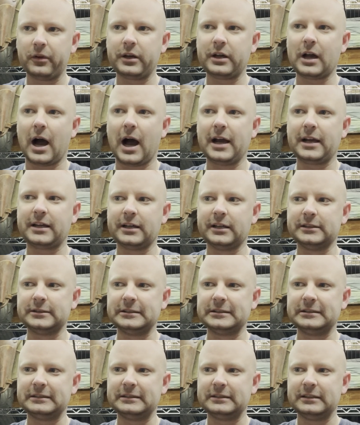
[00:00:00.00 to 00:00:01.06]
I
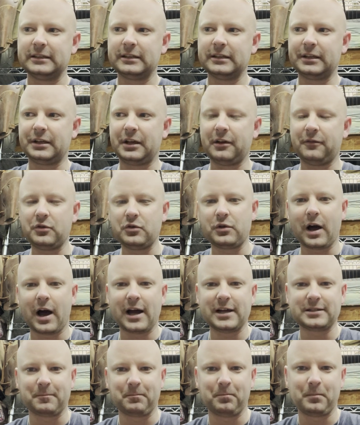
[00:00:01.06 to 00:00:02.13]
can give you
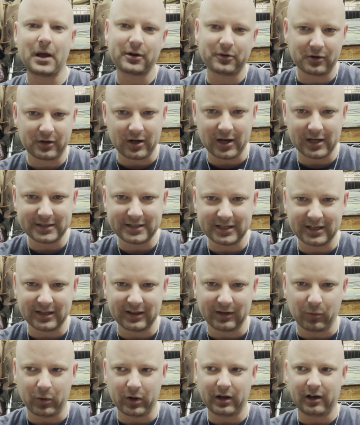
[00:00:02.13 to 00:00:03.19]
guys better content
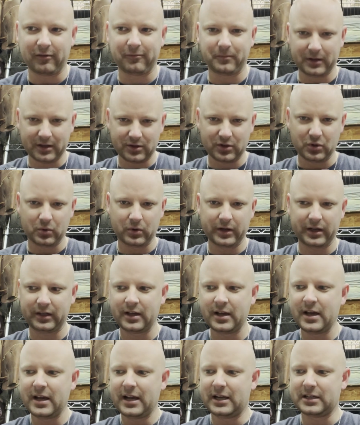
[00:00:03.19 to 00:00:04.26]
than what I've been doing.
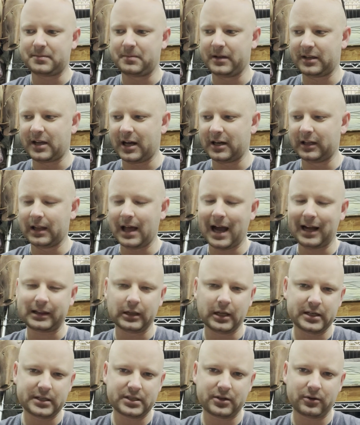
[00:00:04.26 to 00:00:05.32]
It's been kind of
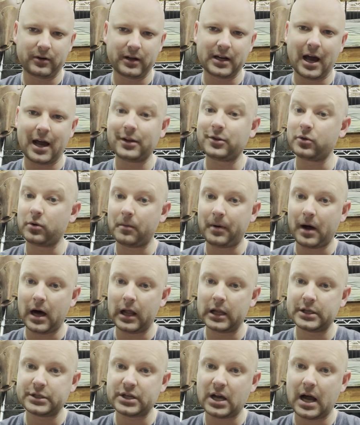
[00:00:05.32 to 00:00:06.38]
lackluster, and I do
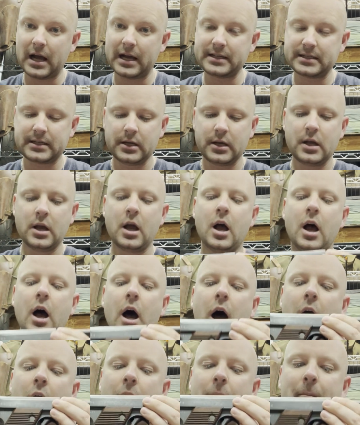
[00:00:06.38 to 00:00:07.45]
apologize.
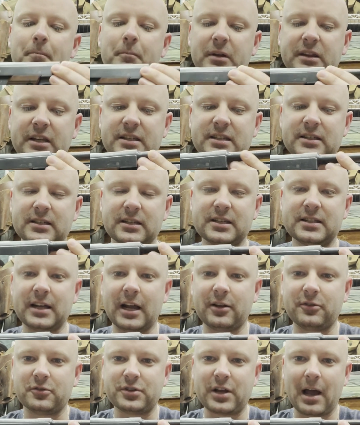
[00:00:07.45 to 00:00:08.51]
But this is the
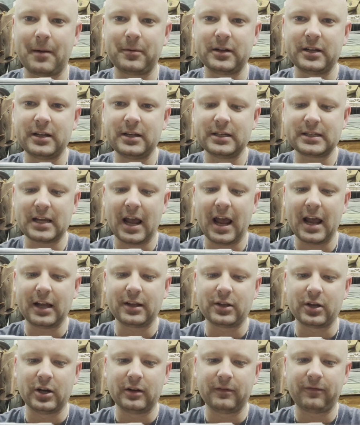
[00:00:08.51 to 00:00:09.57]
standard Japanese
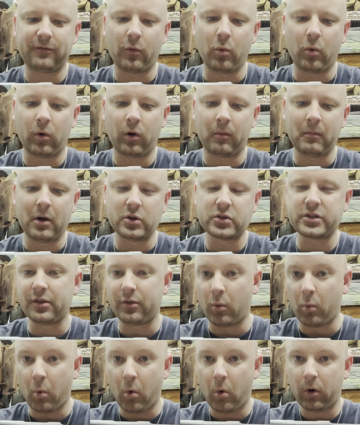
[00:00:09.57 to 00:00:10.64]
handgun for most of the
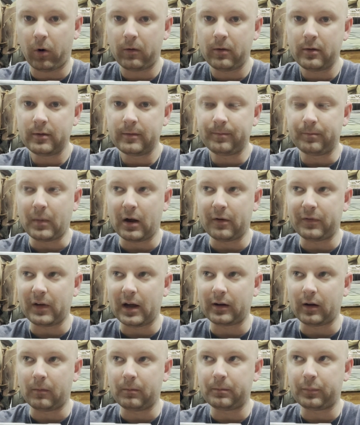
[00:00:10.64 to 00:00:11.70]
war. Matter of
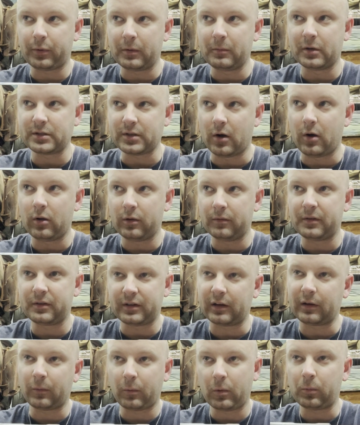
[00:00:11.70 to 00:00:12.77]
fact, pretty much all of the
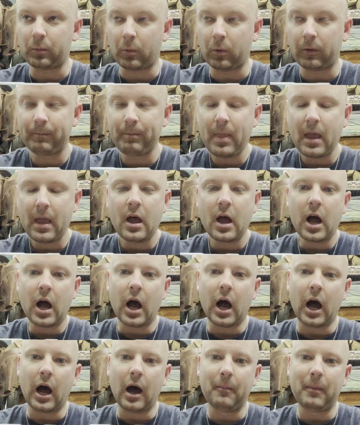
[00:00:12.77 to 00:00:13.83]
Second World War.
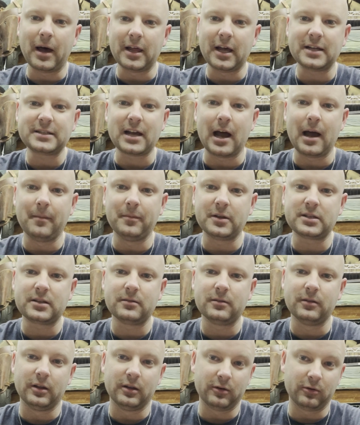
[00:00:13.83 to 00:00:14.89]
By that time,
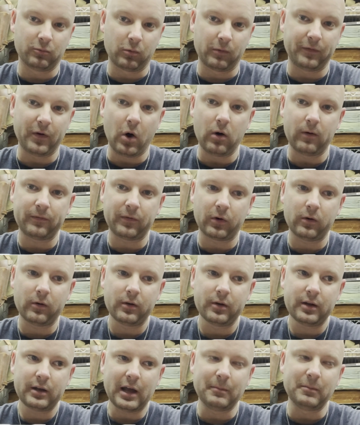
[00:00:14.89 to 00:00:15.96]
the revolver
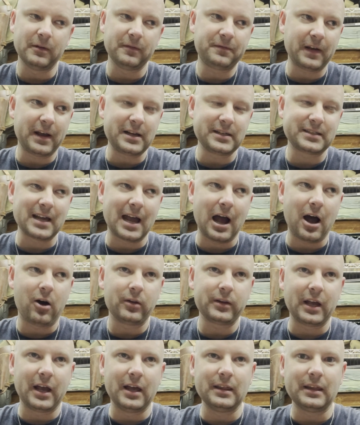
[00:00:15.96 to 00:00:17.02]
had been phased out,
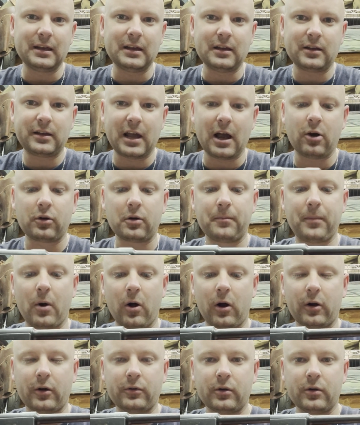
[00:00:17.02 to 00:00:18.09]
and the
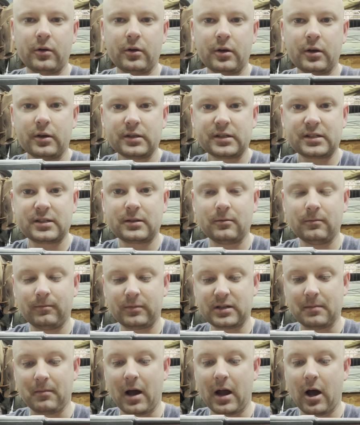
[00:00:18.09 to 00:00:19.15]
counterpart
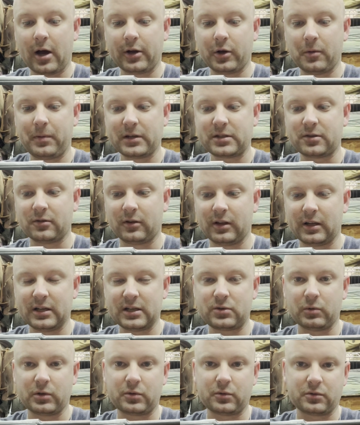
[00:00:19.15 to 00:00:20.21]
semi-auto pistol to
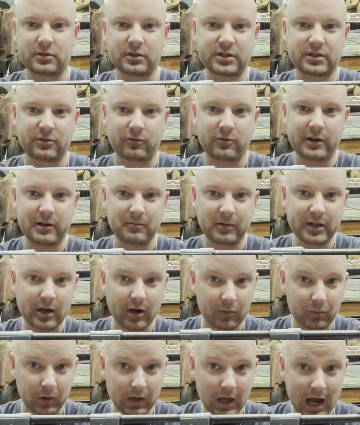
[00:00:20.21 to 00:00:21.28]
this, which was extremely
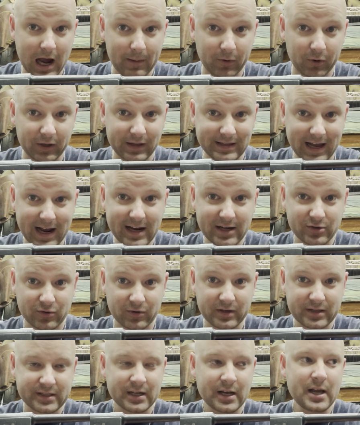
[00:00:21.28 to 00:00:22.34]
unreliable and
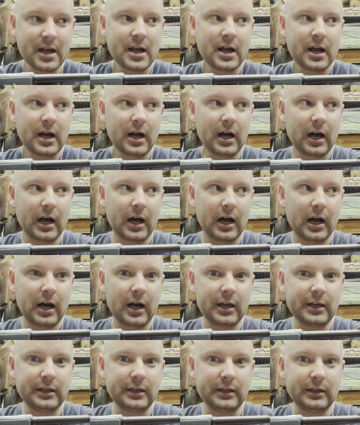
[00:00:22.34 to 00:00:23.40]
dangerous,
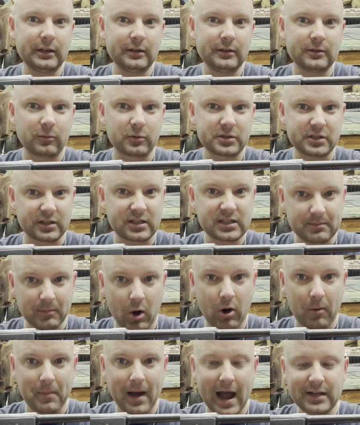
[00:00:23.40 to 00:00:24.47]
it was in
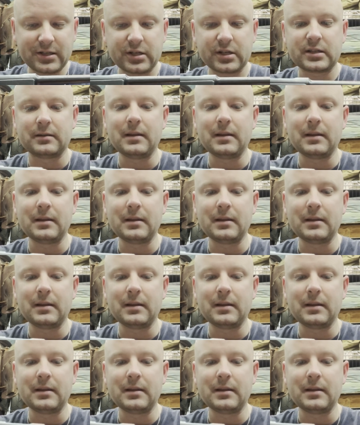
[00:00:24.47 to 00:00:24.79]
small batches.